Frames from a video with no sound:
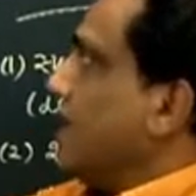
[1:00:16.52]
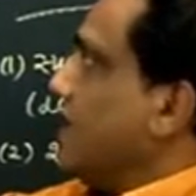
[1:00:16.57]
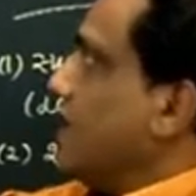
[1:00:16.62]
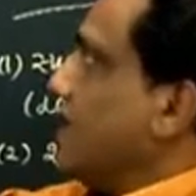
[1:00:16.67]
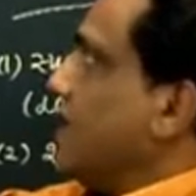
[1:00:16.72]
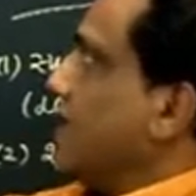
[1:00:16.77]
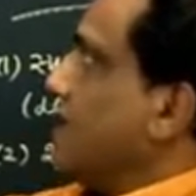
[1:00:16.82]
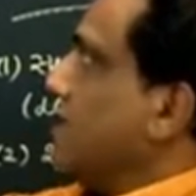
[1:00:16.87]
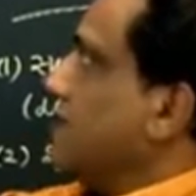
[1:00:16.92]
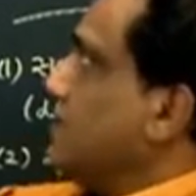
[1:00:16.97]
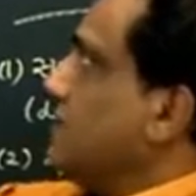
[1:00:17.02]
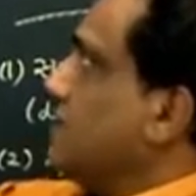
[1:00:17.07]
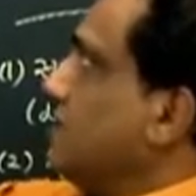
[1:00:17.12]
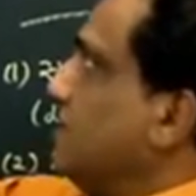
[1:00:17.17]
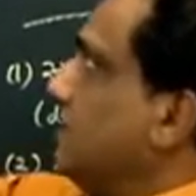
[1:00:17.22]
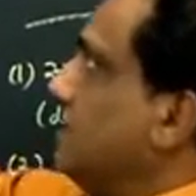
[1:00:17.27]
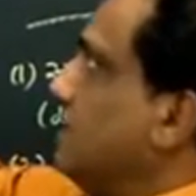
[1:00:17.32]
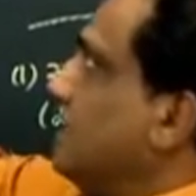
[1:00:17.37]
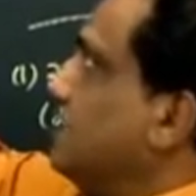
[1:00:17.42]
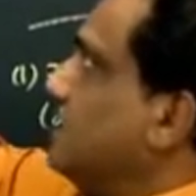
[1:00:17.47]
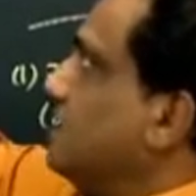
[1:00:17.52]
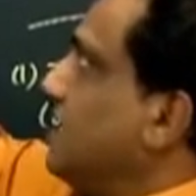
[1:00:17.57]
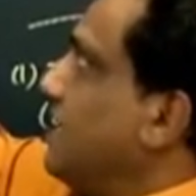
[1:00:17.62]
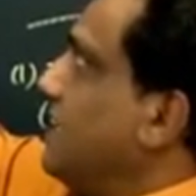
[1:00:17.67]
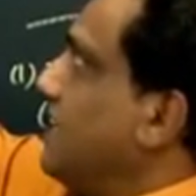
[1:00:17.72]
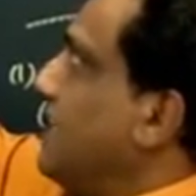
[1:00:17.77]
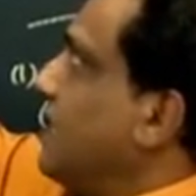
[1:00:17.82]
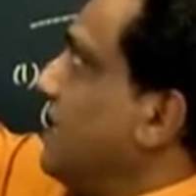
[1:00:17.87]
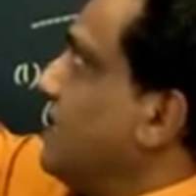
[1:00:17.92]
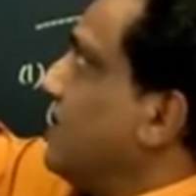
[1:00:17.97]
here these
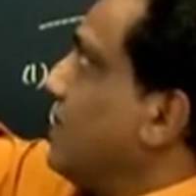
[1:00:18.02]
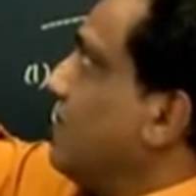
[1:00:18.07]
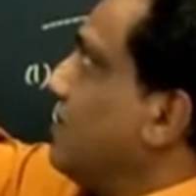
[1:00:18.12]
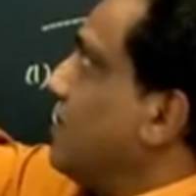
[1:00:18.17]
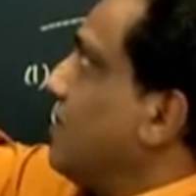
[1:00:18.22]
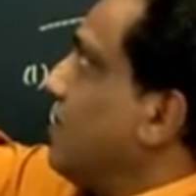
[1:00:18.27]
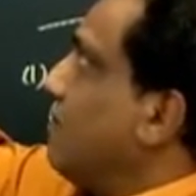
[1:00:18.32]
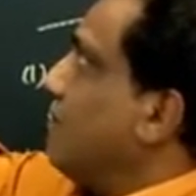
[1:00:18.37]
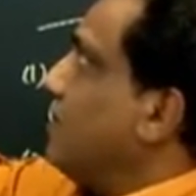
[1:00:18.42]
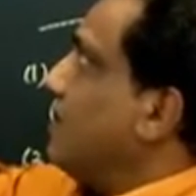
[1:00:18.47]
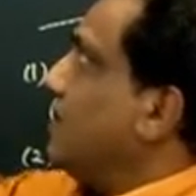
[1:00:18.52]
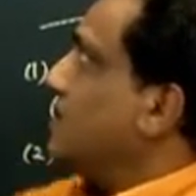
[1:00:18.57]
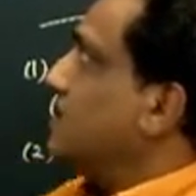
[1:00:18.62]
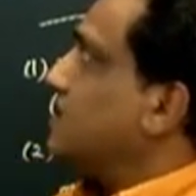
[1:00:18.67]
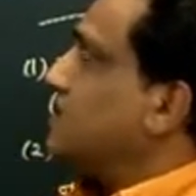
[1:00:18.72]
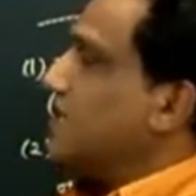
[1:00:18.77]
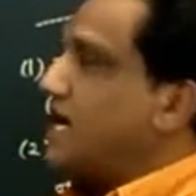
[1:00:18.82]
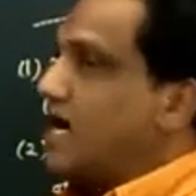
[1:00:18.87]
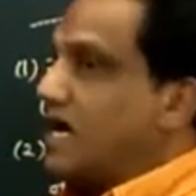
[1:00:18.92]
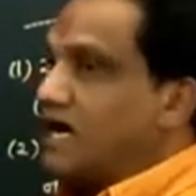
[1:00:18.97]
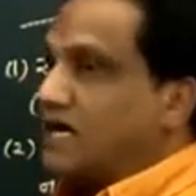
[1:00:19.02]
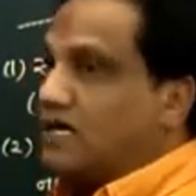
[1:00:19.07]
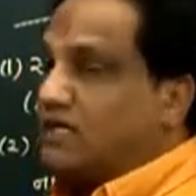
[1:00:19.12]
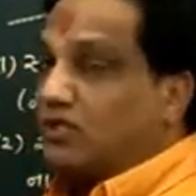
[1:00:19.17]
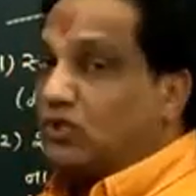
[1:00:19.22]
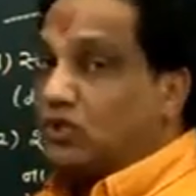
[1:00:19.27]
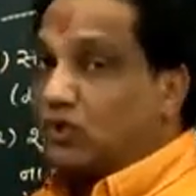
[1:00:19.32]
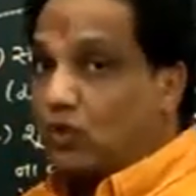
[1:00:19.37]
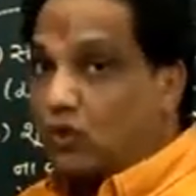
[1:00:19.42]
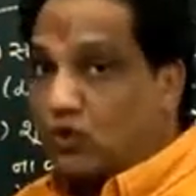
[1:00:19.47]
inductive components
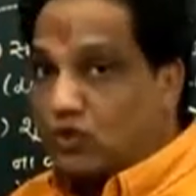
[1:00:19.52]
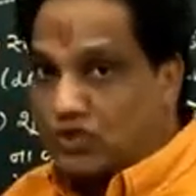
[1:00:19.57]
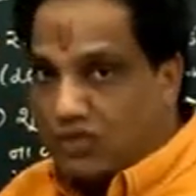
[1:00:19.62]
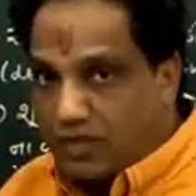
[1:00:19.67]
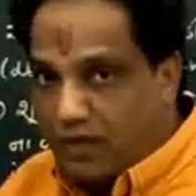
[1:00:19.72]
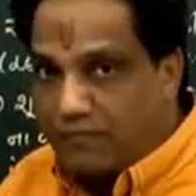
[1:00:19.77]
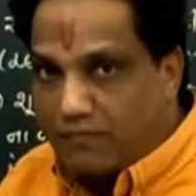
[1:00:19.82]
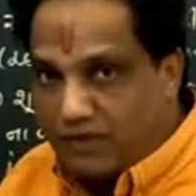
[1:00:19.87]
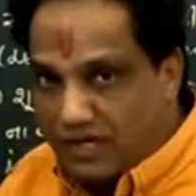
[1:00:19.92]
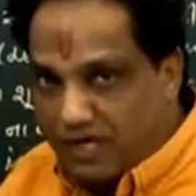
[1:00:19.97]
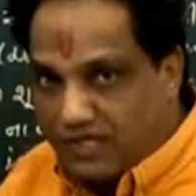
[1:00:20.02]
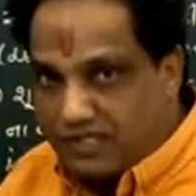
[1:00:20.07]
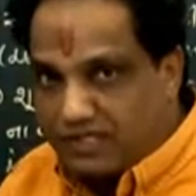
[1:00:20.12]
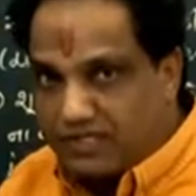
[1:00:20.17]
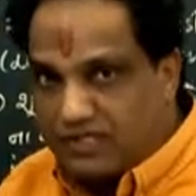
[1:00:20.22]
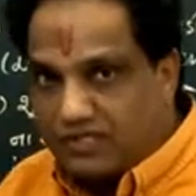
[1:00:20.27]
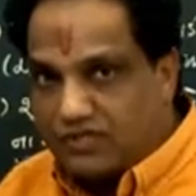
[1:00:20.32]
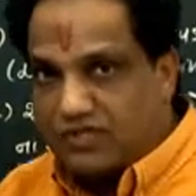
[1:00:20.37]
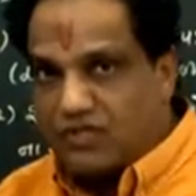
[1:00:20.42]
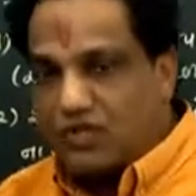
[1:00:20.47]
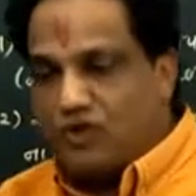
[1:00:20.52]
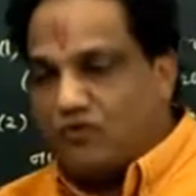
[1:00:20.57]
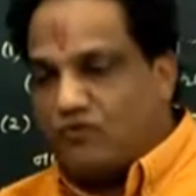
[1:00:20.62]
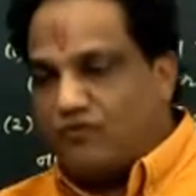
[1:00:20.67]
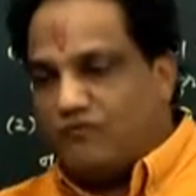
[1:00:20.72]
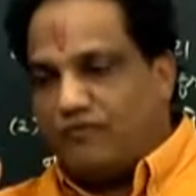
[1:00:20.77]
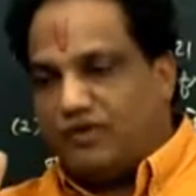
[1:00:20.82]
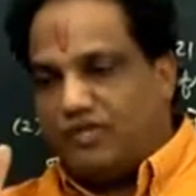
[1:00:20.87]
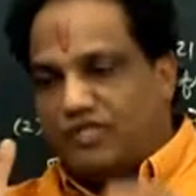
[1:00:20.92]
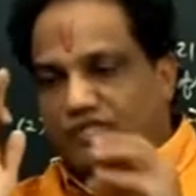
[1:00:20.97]
are those components
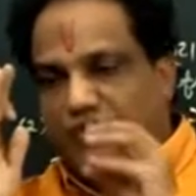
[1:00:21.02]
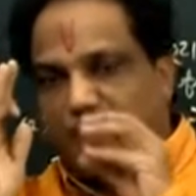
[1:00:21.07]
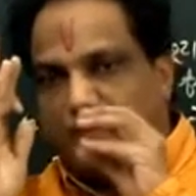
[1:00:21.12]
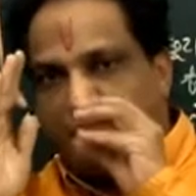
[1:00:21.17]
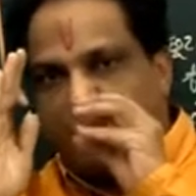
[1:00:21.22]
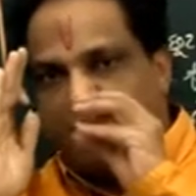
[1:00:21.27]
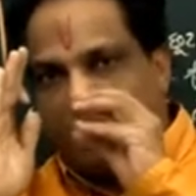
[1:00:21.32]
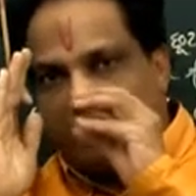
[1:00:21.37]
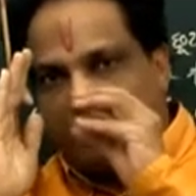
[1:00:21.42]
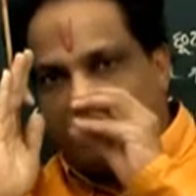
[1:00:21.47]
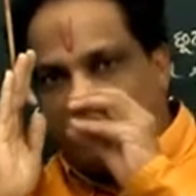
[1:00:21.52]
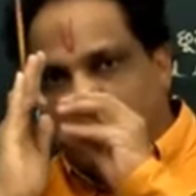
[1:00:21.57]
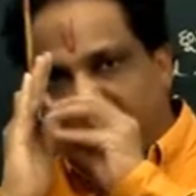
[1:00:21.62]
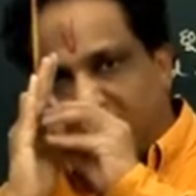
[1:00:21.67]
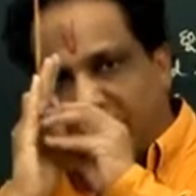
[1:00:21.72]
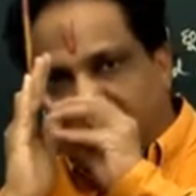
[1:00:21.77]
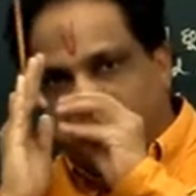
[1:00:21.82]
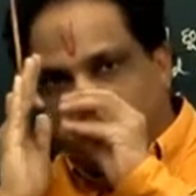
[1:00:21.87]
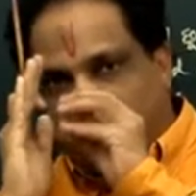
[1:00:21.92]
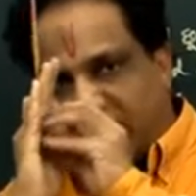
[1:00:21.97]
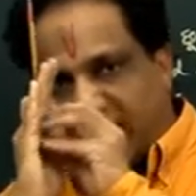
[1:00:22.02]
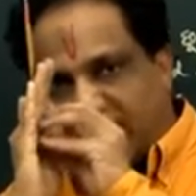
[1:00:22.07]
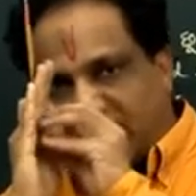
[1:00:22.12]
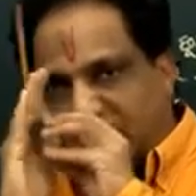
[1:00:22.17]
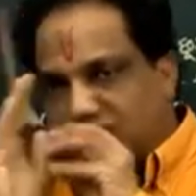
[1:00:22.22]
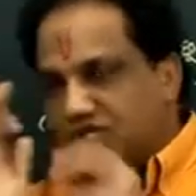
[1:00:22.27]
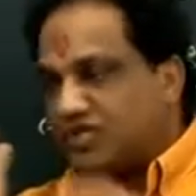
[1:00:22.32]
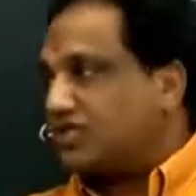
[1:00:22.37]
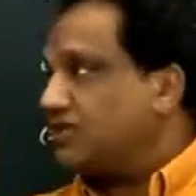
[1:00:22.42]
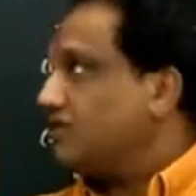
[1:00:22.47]
which remain
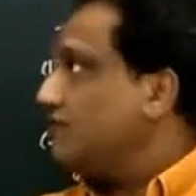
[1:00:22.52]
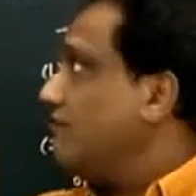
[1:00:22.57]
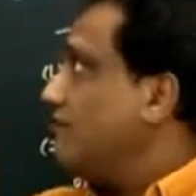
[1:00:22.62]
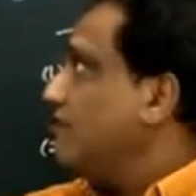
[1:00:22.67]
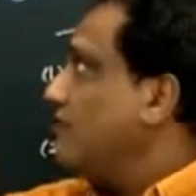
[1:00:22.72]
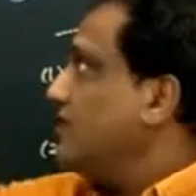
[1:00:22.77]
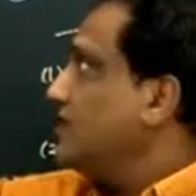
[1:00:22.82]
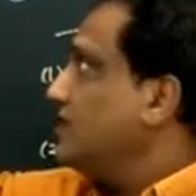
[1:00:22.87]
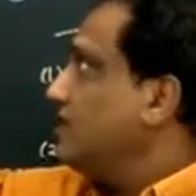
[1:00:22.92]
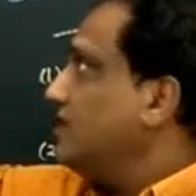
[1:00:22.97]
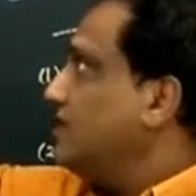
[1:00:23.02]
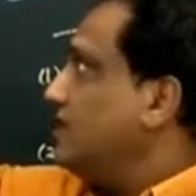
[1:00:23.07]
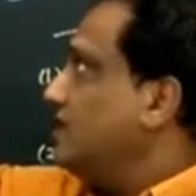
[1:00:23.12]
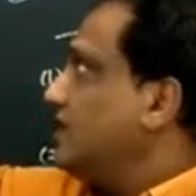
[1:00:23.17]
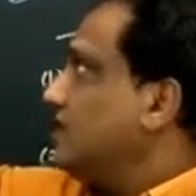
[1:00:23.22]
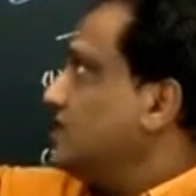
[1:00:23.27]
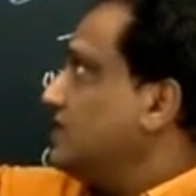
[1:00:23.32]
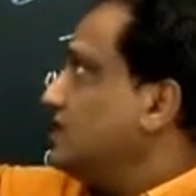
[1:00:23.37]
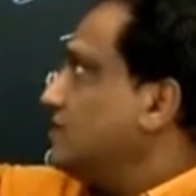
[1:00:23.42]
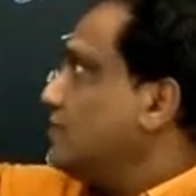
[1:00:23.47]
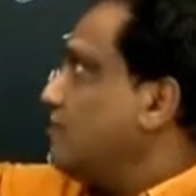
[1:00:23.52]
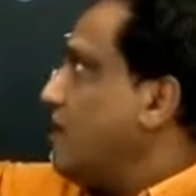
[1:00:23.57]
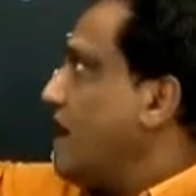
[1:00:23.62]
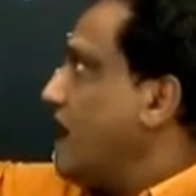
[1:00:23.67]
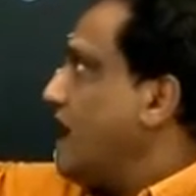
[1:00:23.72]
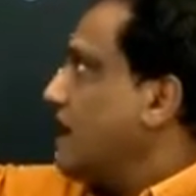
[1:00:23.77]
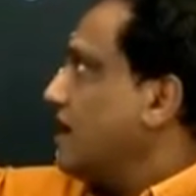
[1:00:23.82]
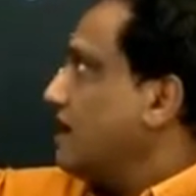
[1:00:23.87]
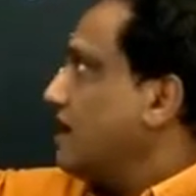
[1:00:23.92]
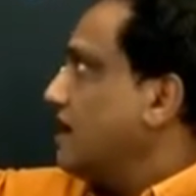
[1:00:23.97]
attached with this
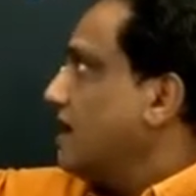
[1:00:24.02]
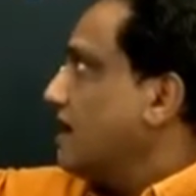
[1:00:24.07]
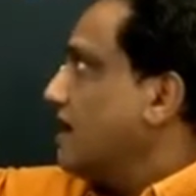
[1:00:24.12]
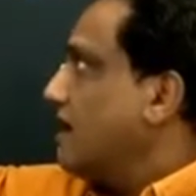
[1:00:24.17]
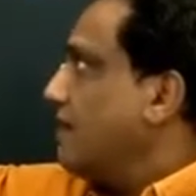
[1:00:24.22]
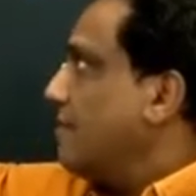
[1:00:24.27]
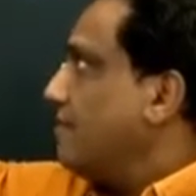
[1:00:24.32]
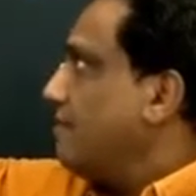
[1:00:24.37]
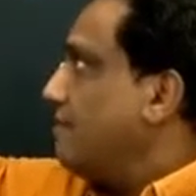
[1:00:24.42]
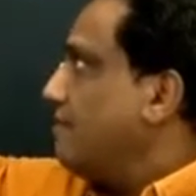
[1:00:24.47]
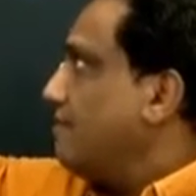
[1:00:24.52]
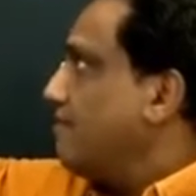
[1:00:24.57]
spark gap.